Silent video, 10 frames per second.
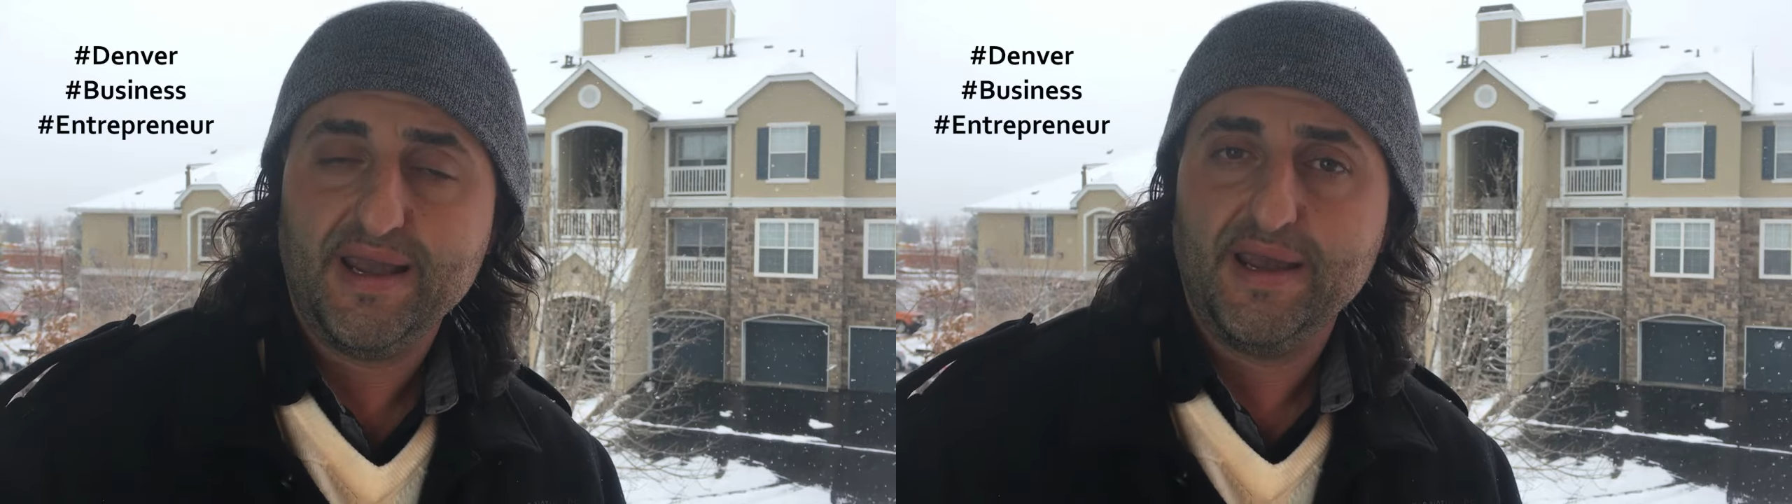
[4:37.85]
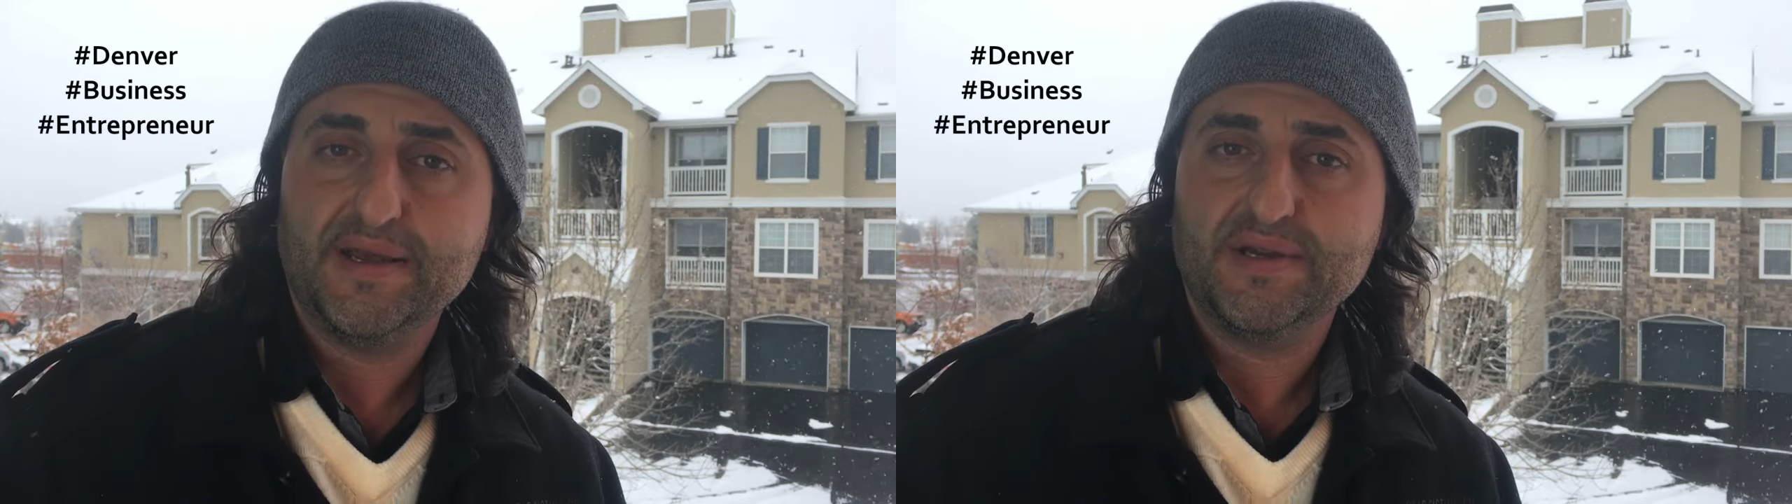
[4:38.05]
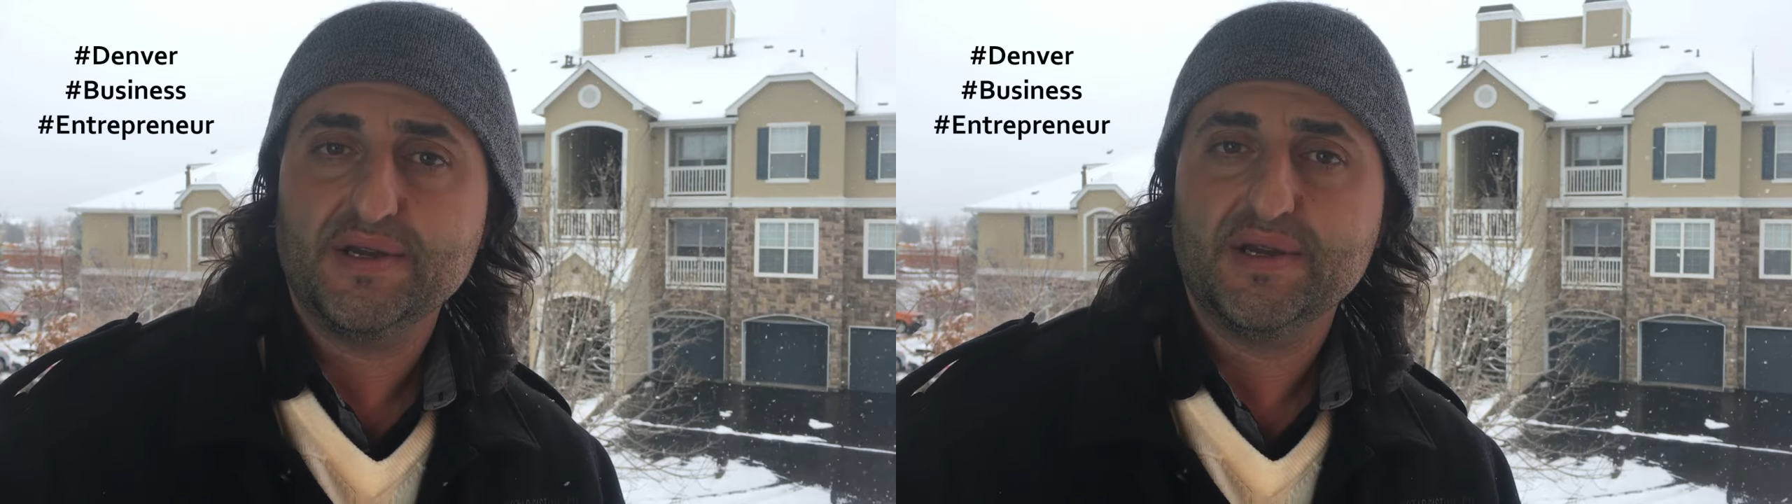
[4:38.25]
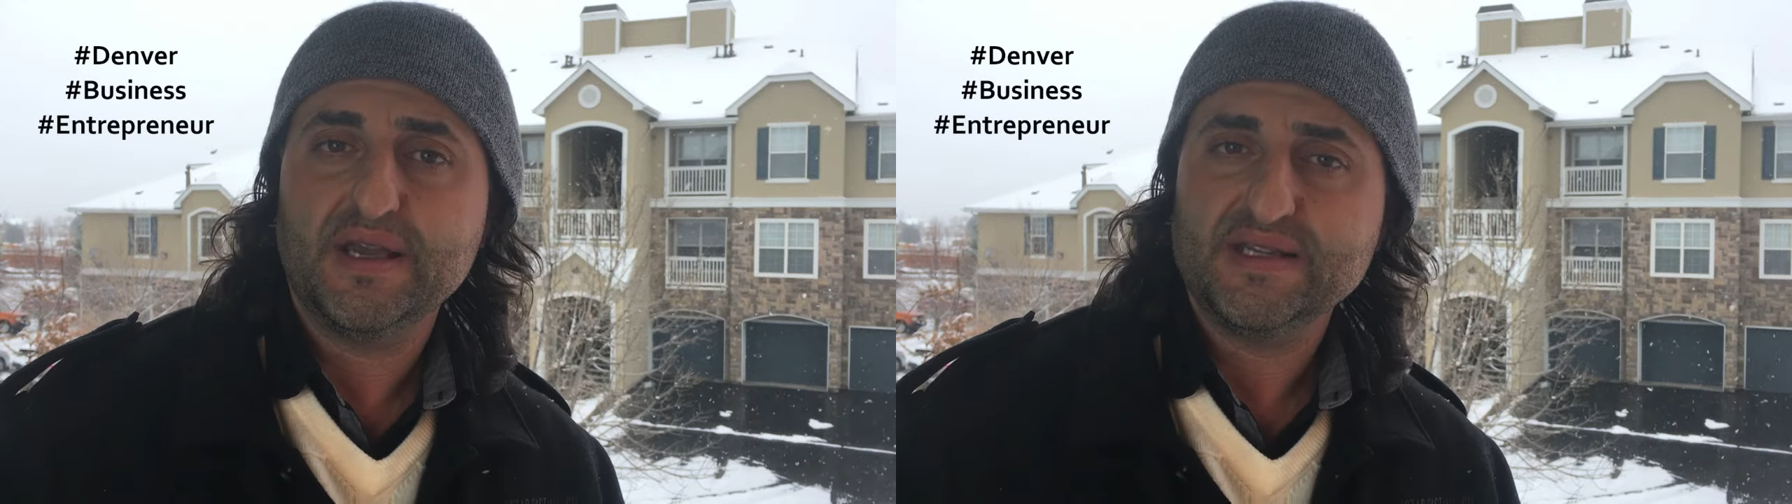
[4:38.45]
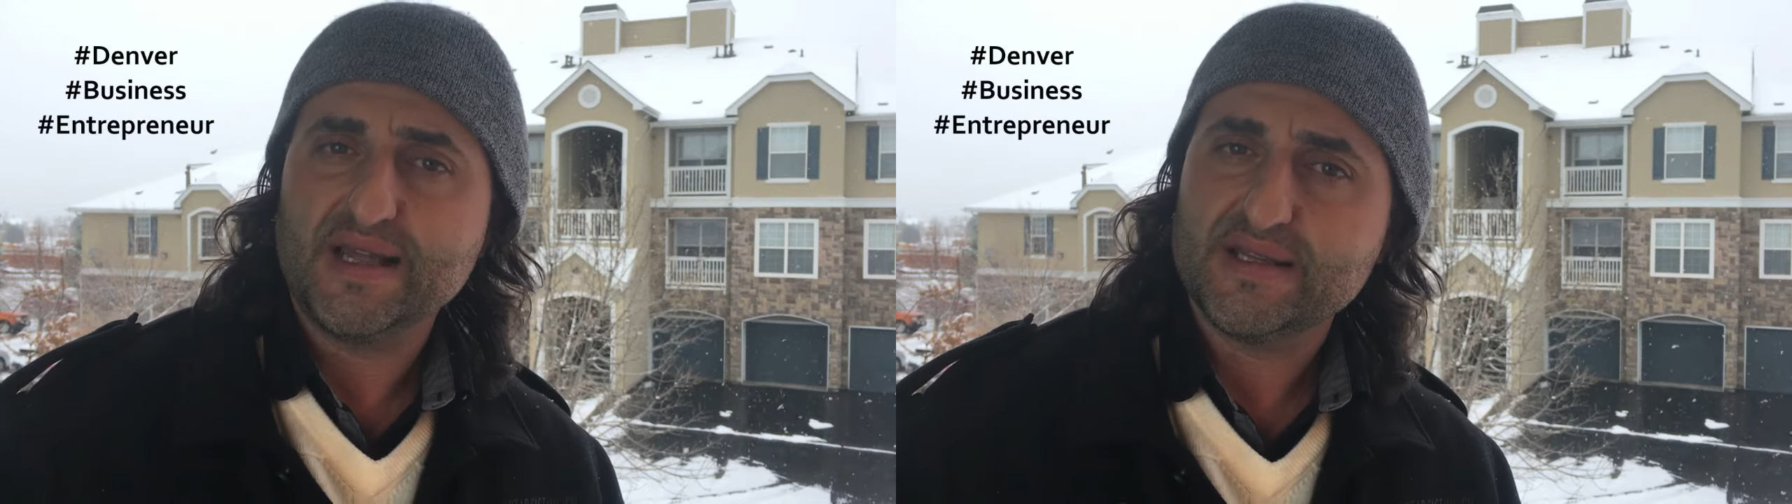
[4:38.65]
And
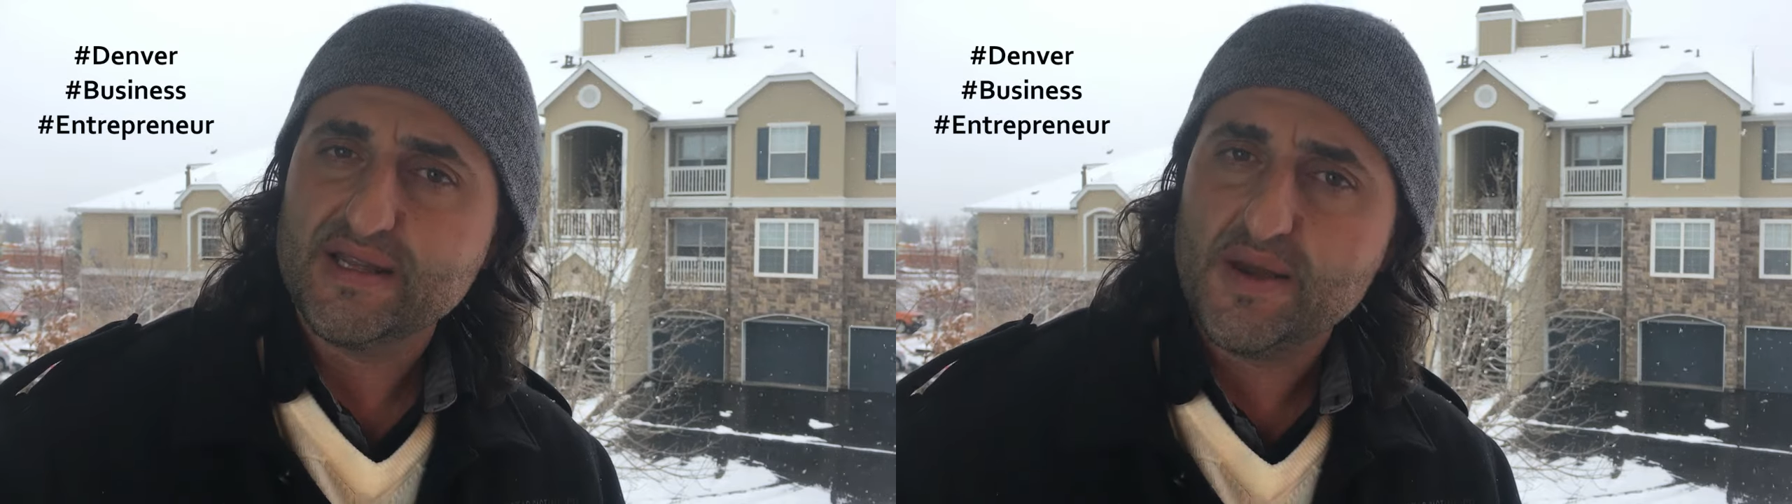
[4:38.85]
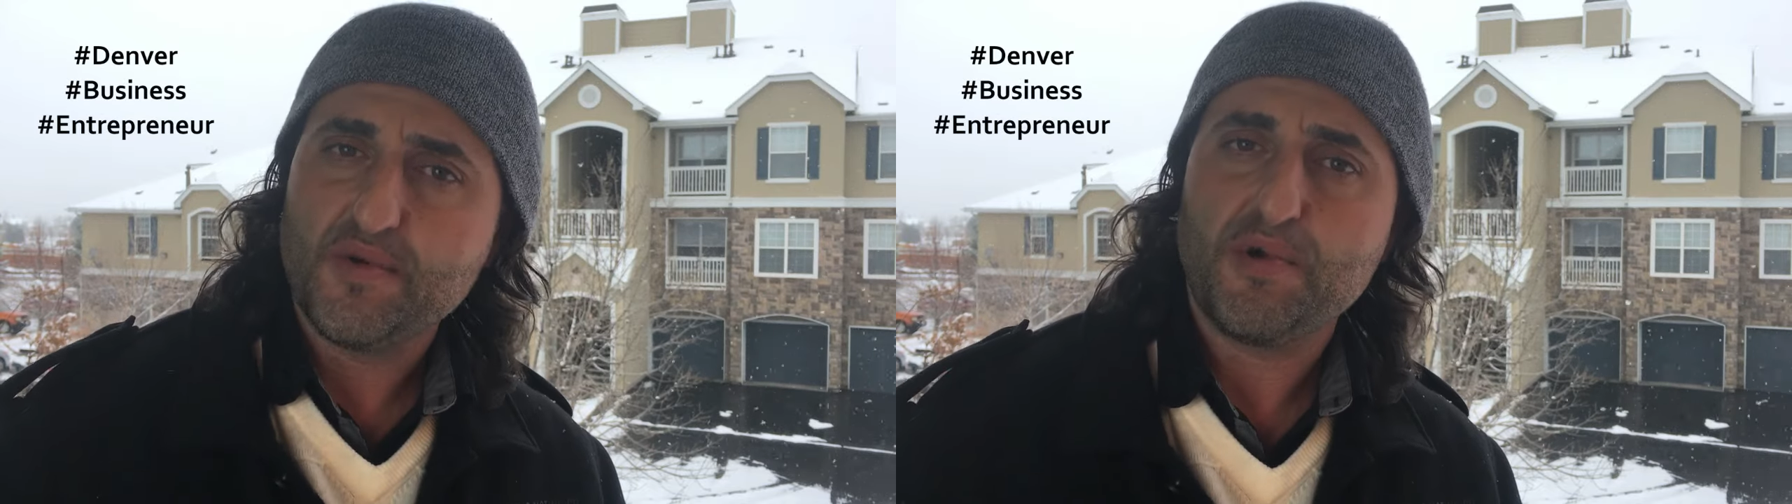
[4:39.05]
is that the type of